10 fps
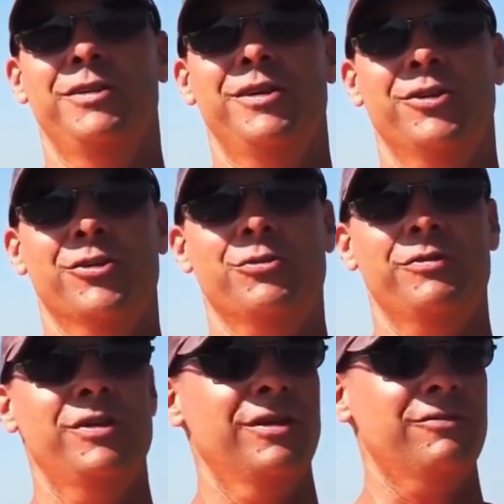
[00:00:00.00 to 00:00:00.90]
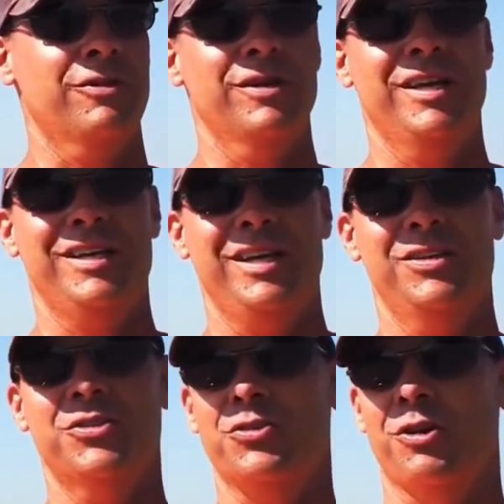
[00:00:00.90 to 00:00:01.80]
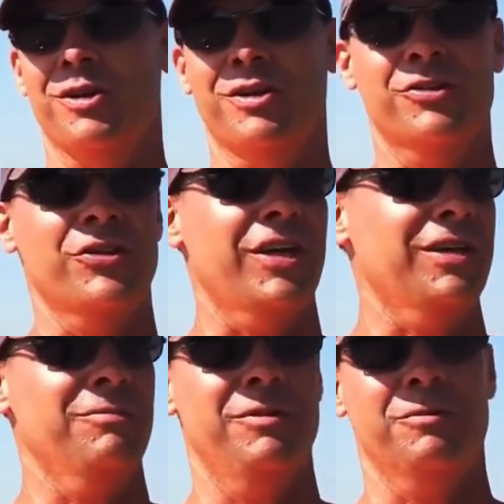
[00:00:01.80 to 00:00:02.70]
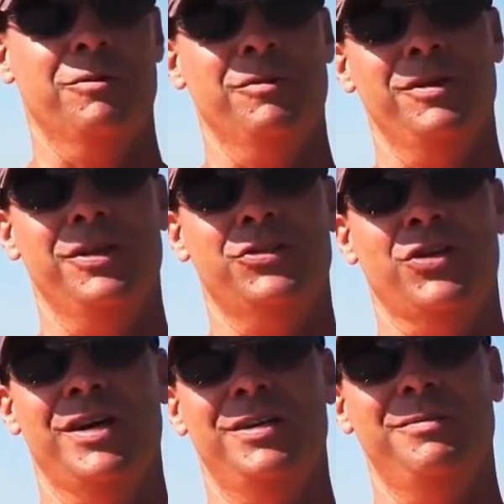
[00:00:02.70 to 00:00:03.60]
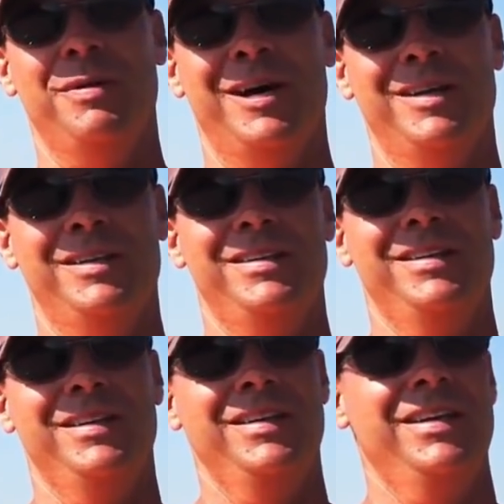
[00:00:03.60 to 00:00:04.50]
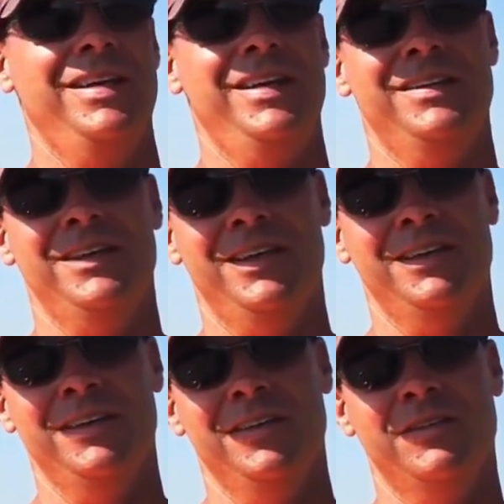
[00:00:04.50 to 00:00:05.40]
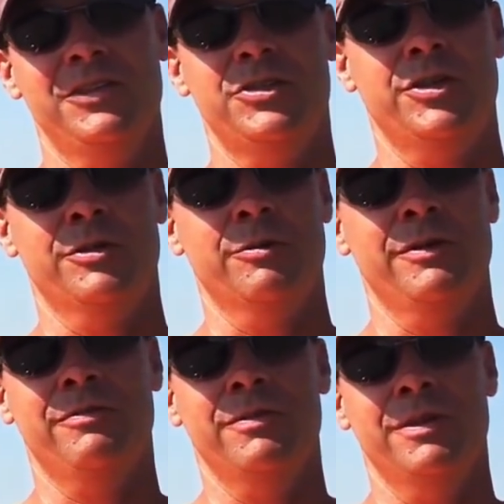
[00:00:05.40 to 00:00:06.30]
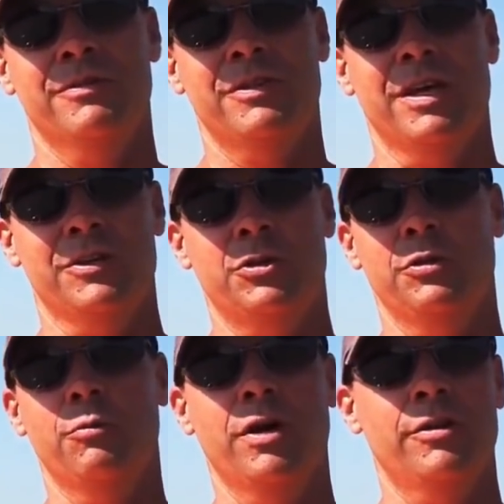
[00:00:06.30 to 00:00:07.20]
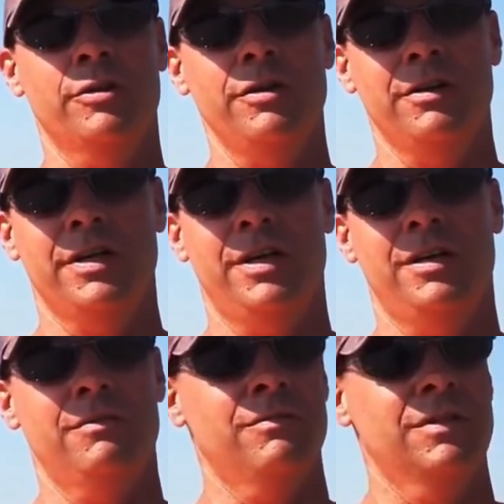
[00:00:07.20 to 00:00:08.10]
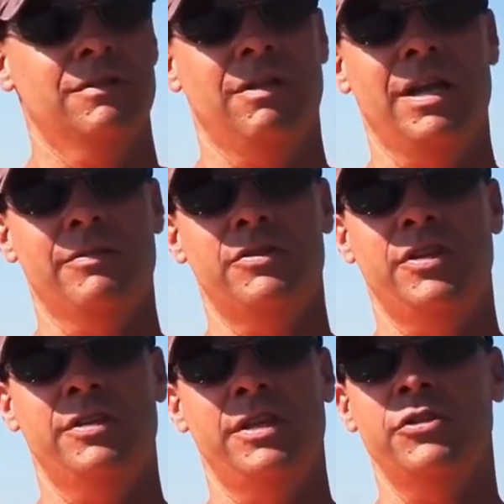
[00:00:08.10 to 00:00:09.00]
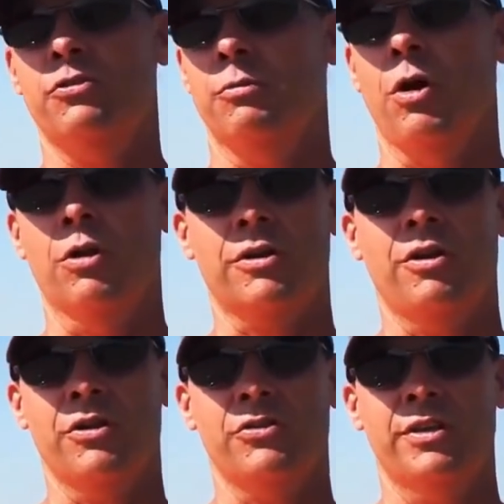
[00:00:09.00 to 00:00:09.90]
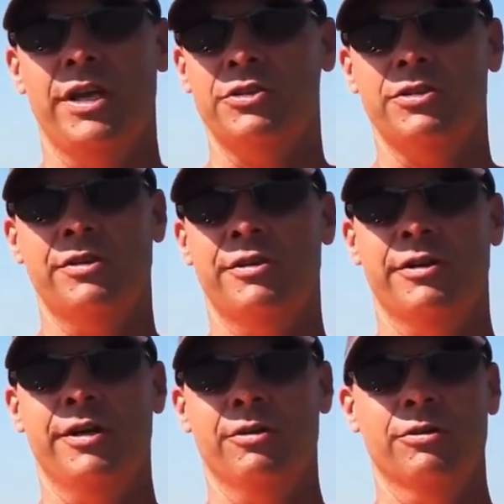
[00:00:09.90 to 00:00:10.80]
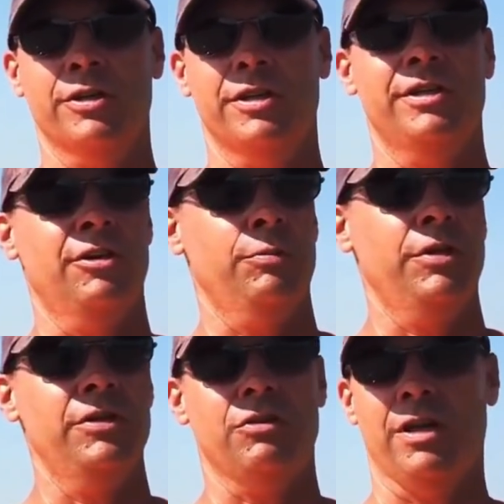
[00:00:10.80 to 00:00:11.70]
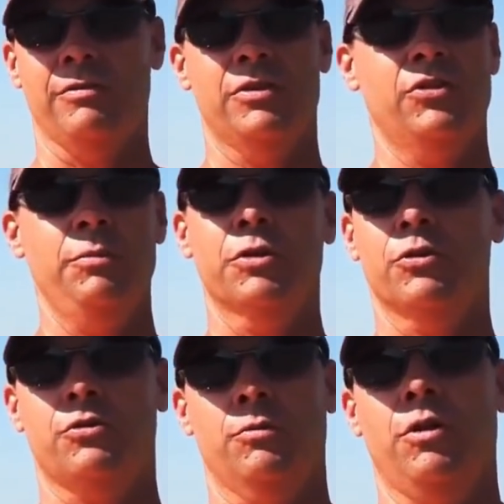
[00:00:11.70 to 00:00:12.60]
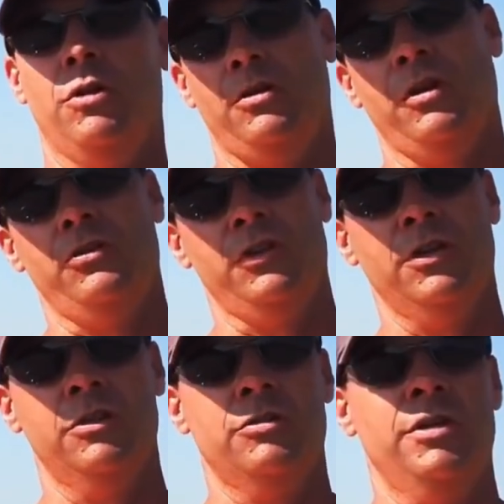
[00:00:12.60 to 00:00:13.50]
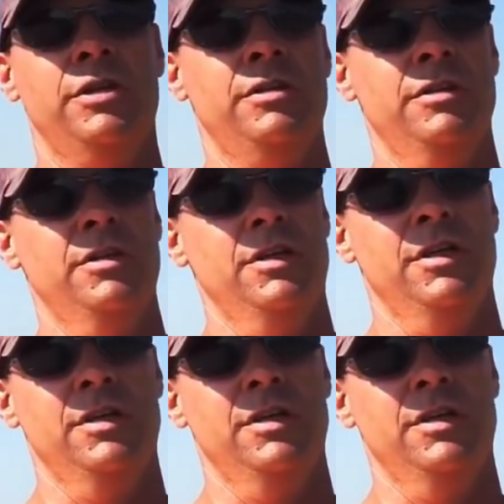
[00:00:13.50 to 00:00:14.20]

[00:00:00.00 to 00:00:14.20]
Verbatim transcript: 11 years. We've done it for a decade and starting our second, but we're really excited about it. And uh, this year we've got good weather, uh, a lot of attendees from all across the nation that are here looking at airplanes, a lot of exhibitors from all across the country and